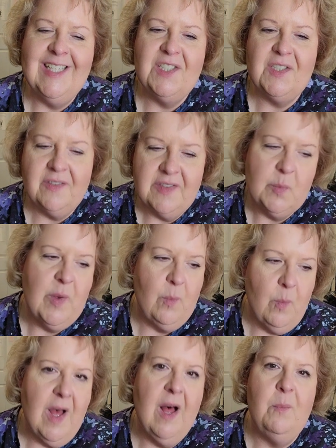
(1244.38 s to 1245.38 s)
service went
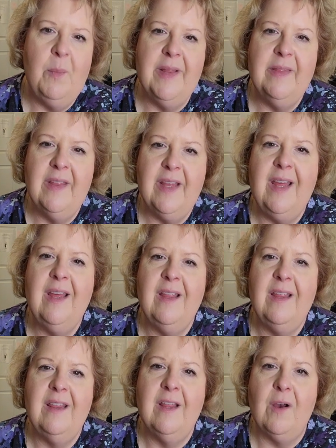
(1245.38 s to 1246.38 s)
well, but the
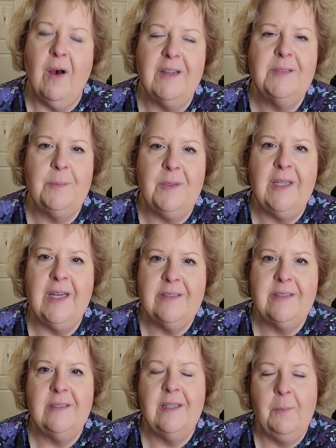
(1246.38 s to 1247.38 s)
gospel
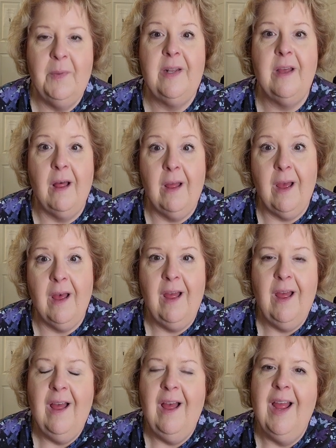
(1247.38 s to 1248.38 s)
lesson, let me tell you,
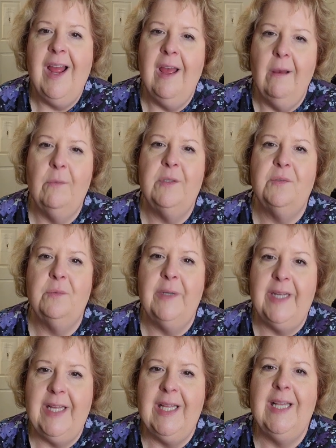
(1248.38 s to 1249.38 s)
it was
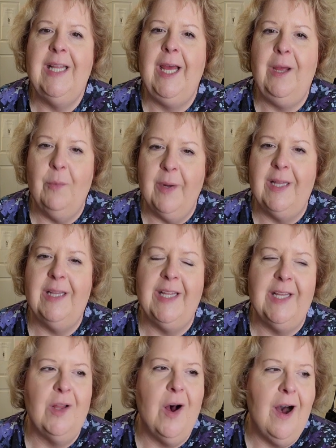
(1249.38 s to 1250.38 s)
really,
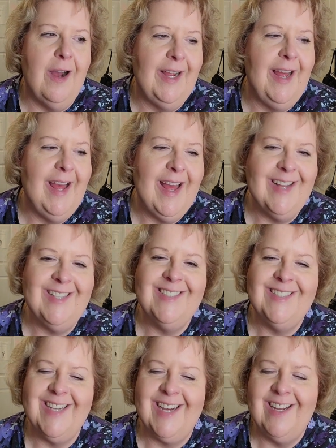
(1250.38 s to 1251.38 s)
really long.
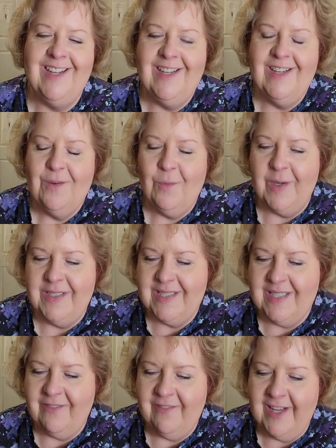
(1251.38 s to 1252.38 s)
And once
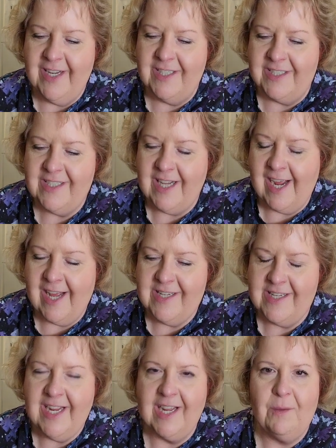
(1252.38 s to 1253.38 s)
it finished, I had
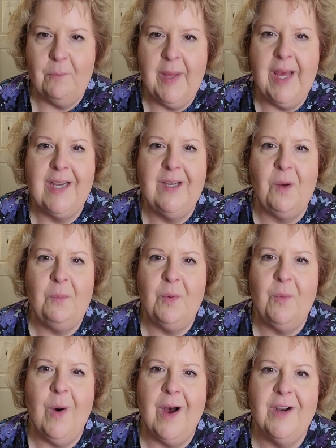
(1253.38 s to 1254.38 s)
to take a big gulp
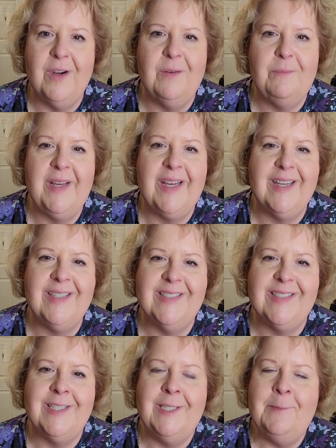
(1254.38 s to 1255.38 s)
of water
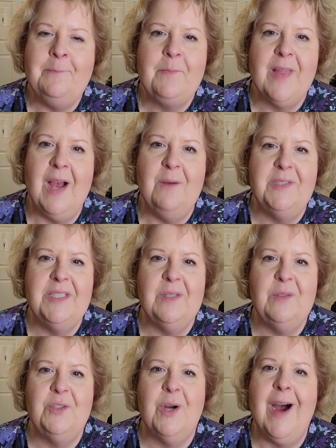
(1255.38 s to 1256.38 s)
because I was
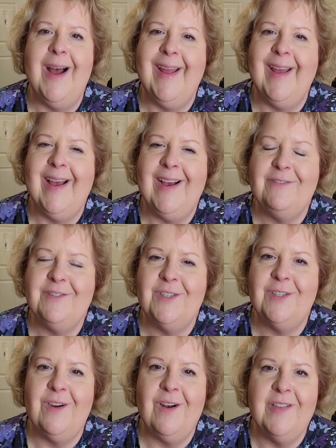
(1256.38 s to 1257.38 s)
so dry
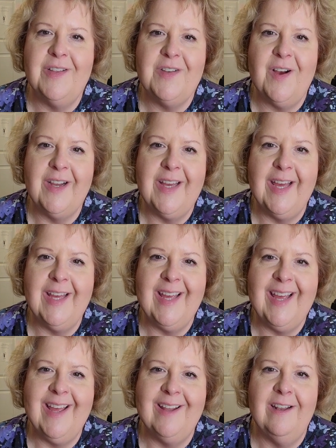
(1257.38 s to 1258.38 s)
after all the talking,
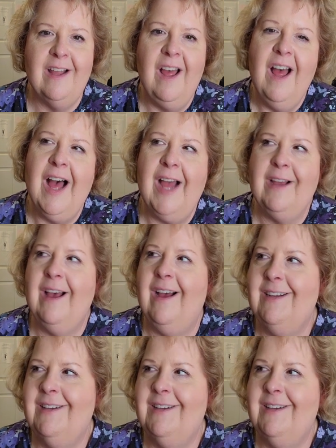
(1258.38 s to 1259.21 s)
and I